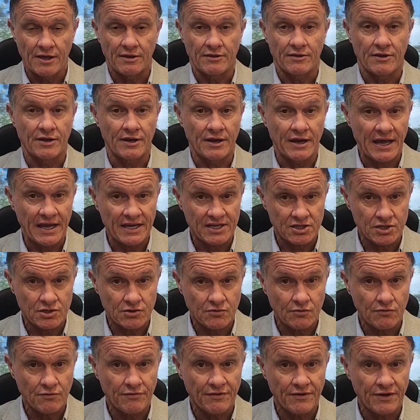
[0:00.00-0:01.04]
The
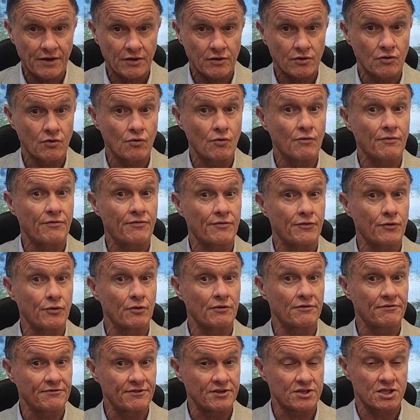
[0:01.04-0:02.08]
National Vehicle Fuel
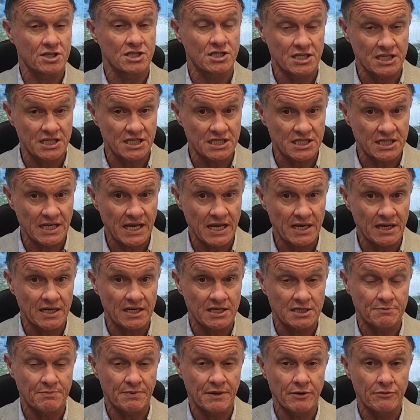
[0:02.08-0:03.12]
Efficiency Standard
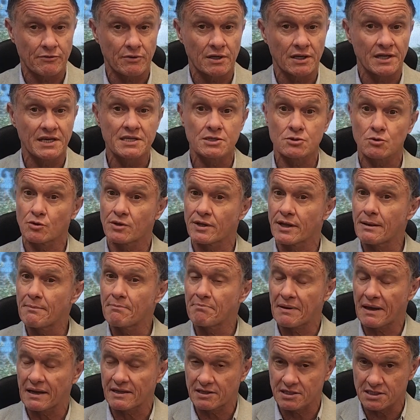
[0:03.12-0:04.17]
has been released, or the
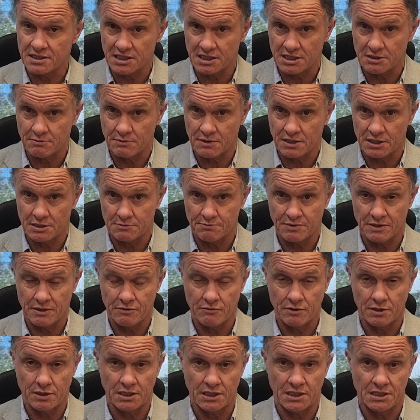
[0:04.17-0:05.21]
impact assessment has been
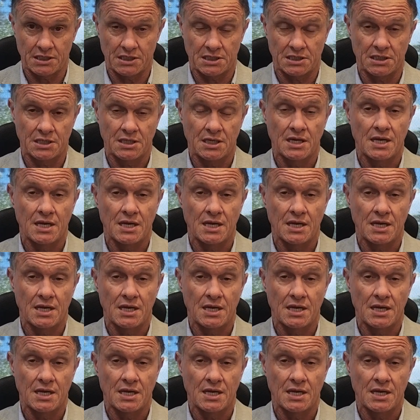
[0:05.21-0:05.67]
released,